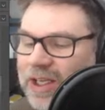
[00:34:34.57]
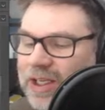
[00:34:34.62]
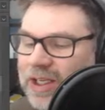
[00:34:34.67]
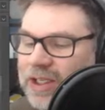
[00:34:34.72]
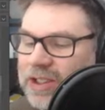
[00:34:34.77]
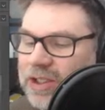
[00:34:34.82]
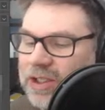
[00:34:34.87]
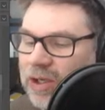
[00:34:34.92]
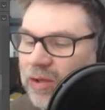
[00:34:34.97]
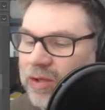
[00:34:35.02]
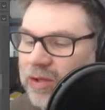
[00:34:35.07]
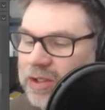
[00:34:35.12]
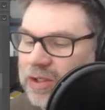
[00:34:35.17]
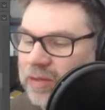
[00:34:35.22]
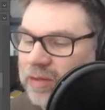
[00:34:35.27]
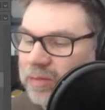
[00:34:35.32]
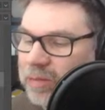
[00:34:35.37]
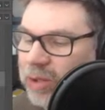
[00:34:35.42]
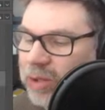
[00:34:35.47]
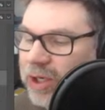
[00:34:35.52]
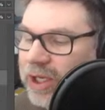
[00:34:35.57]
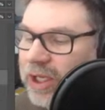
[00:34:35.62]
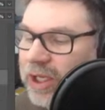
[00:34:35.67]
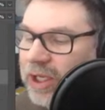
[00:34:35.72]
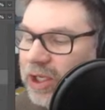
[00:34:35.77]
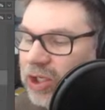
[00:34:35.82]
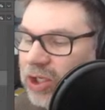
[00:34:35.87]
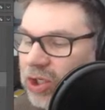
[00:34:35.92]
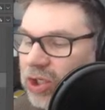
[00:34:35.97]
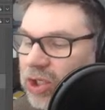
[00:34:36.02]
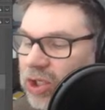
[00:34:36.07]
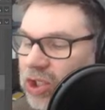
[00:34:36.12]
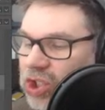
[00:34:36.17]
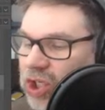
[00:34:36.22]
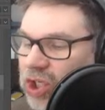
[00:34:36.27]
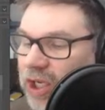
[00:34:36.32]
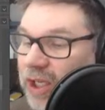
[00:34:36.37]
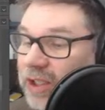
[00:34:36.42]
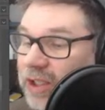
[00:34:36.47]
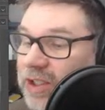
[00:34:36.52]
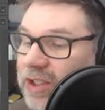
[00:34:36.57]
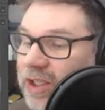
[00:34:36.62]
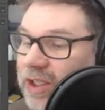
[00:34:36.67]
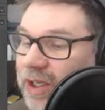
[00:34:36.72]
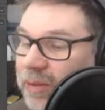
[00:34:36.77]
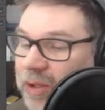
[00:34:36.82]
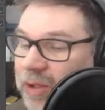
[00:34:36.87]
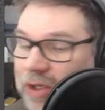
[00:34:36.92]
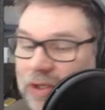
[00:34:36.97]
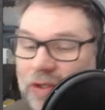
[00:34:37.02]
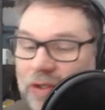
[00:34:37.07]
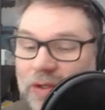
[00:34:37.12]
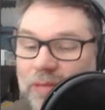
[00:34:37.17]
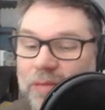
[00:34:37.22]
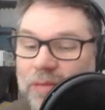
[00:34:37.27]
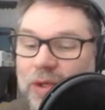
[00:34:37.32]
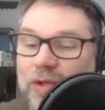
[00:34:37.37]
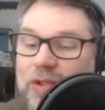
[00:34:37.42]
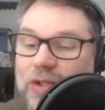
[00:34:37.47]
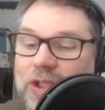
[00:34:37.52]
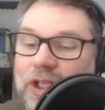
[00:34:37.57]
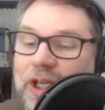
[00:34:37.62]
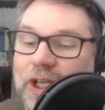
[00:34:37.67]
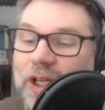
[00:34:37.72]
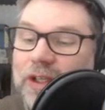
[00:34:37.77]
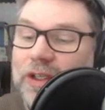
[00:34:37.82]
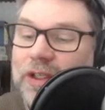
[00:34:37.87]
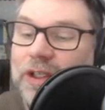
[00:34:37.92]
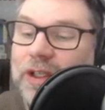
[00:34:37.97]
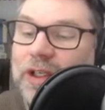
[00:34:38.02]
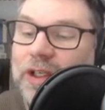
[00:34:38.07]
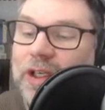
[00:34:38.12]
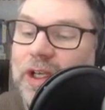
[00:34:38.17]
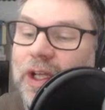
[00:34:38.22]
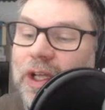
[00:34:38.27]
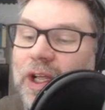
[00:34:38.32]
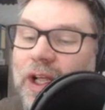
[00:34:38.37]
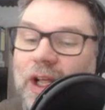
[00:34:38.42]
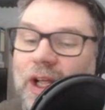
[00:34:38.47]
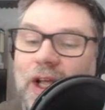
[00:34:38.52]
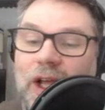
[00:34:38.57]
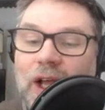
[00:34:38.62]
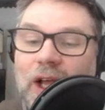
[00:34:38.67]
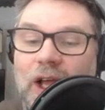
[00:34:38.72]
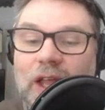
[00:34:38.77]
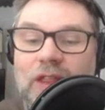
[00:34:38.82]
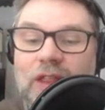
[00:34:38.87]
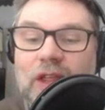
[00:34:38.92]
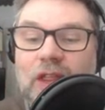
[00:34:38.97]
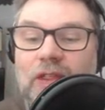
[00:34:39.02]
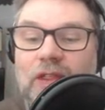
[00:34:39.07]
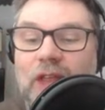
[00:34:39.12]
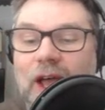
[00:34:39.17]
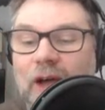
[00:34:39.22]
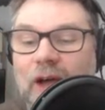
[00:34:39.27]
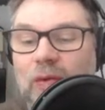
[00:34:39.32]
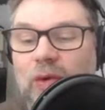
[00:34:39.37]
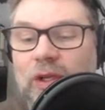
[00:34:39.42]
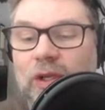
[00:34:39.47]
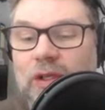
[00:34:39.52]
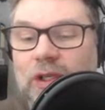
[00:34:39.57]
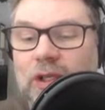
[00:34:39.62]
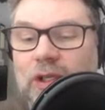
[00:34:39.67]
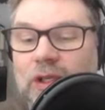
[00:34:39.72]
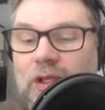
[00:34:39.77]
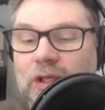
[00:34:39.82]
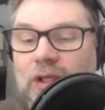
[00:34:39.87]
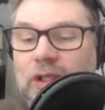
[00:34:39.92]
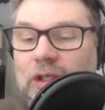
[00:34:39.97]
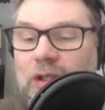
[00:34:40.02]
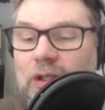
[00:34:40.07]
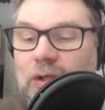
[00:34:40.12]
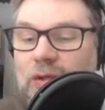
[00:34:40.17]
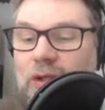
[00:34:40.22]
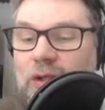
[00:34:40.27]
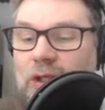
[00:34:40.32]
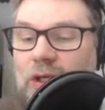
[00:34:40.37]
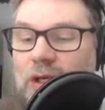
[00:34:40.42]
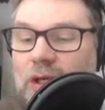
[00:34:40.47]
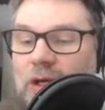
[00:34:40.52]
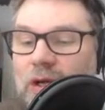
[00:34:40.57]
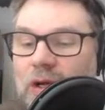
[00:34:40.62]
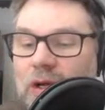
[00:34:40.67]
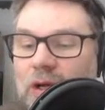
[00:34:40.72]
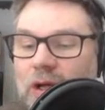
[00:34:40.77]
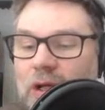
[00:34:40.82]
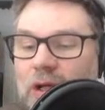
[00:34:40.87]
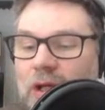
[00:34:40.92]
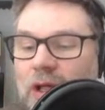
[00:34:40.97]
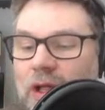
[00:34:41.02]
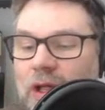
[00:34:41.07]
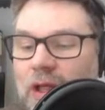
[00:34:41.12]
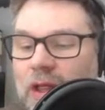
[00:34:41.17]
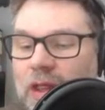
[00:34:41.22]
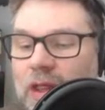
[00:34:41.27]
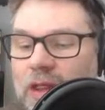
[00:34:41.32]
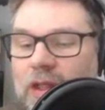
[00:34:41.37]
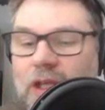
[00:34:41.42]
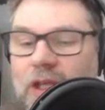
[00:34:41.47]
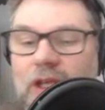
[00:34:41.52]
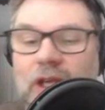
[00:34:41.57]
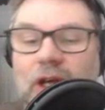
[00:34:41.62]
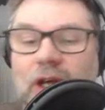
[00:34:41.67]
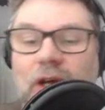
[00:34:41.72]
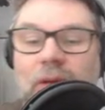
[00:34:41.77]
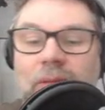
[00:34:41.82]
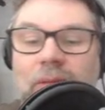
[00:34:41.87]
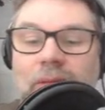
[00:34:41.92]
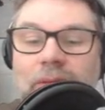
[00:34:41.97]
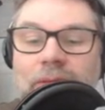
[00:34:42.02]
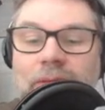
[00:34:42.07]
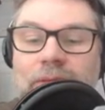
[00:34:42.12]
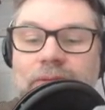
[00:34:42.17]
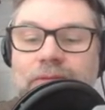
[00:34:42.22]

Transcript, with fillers: So there's a pretty good chance that I'm going to do them both together and then that will conclude the um,